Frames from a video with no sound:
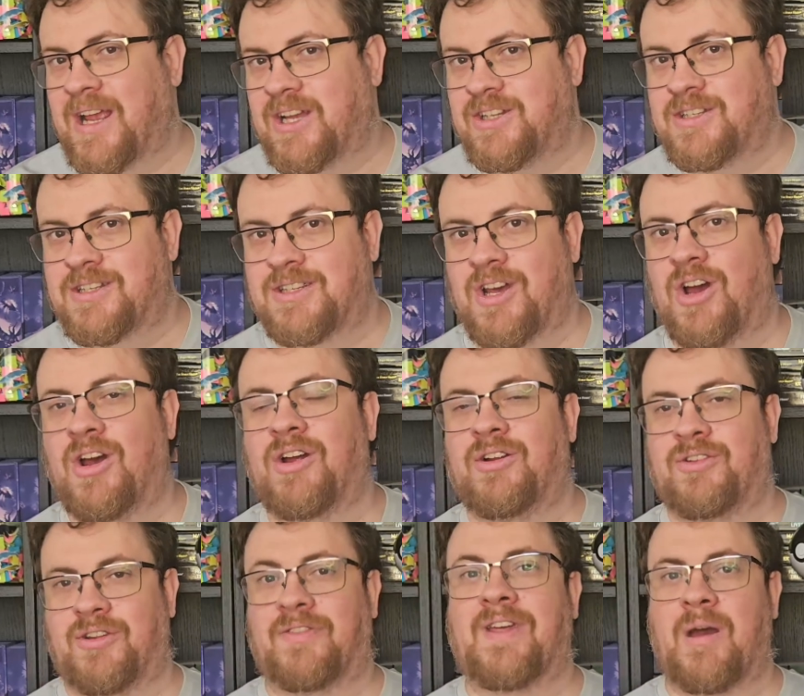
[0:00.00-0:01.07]

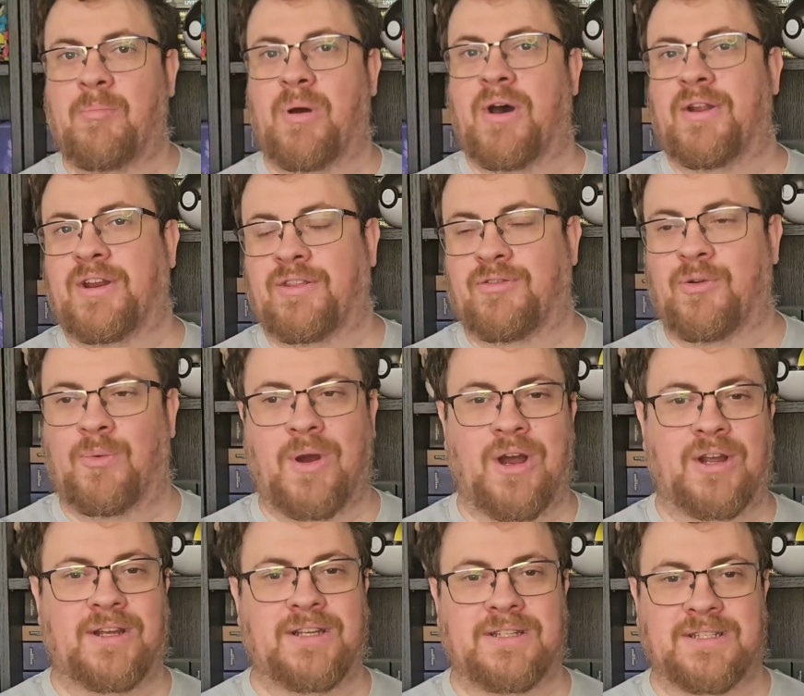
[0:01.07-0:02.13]
concerned that they're burning through
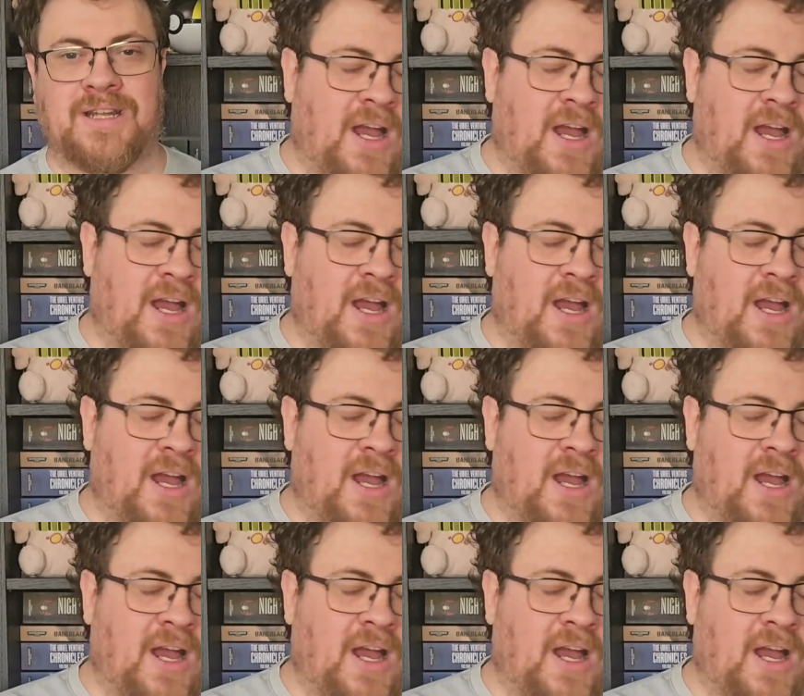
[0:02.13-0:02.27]
workers,